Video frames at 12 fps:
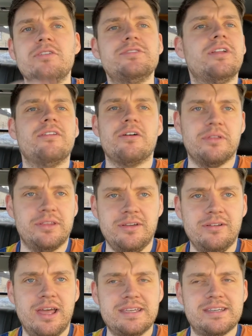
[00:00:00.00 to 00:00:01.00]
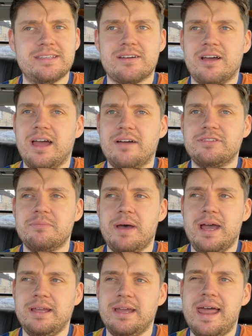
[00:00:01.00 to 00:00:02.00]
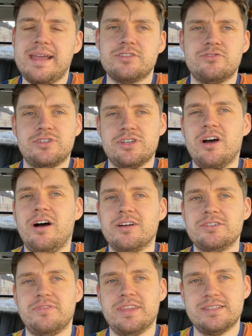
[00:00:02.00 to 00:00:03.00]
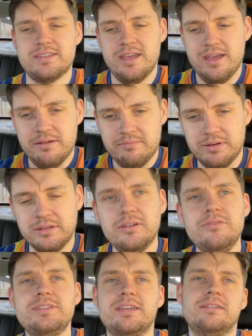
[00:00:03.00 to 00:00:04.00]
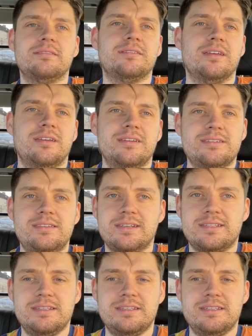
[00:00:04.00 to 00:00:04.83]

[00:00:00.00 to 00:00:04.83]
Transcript: who don't know what the ULEZ is, I have to pay an extra charge for this polluting 60